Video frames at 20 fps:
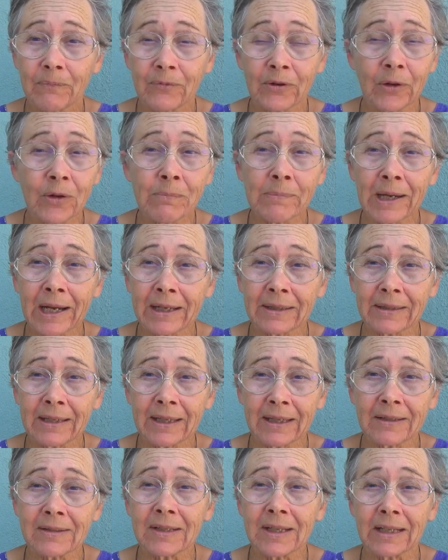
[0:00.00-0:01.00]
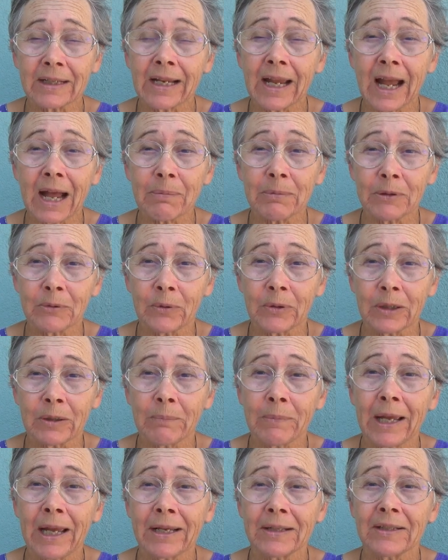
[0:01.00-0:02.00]
Very bad things can happen when
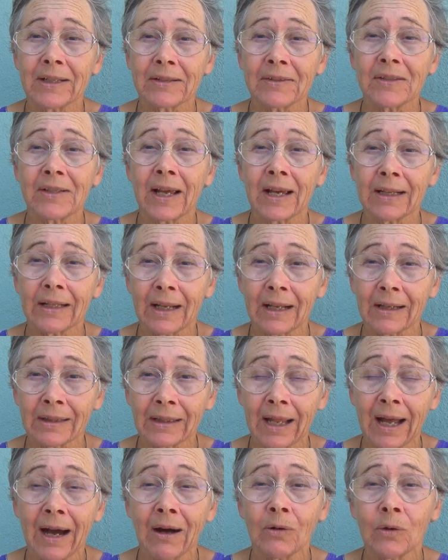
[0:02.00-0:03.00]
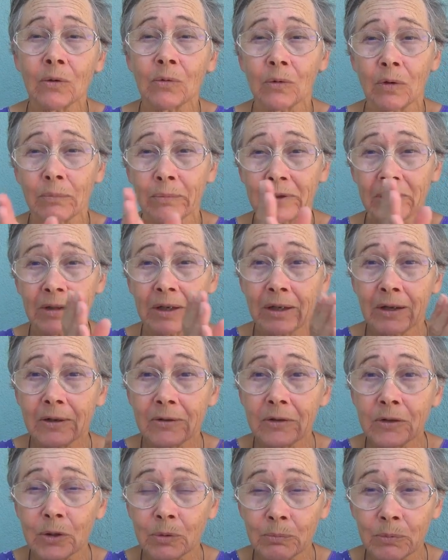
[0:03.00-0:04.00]
a man does not allow a woman
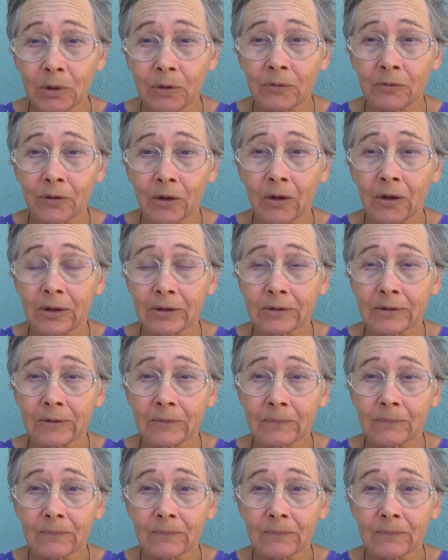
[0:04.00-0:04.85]
to move on